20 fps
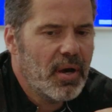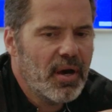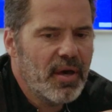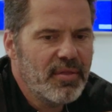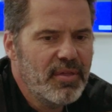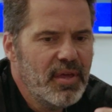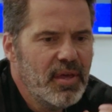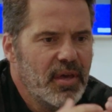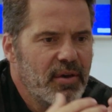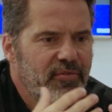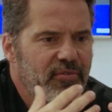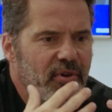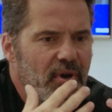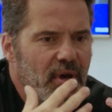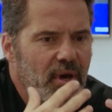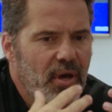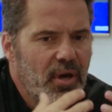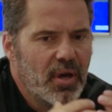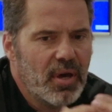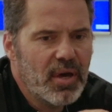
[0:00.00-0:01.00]
I think if
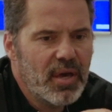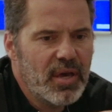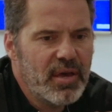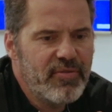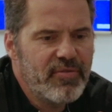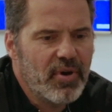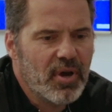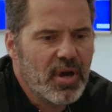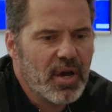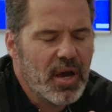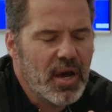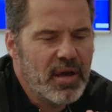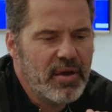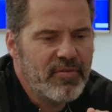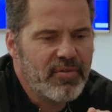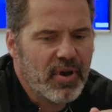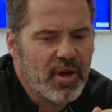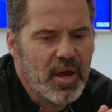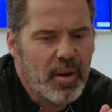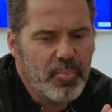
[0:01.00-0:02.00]

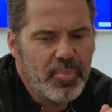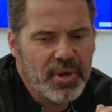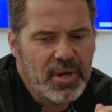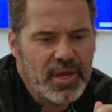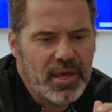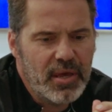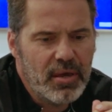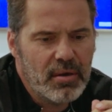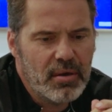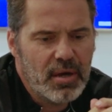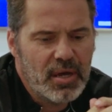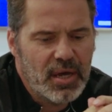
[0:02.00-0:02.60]
a company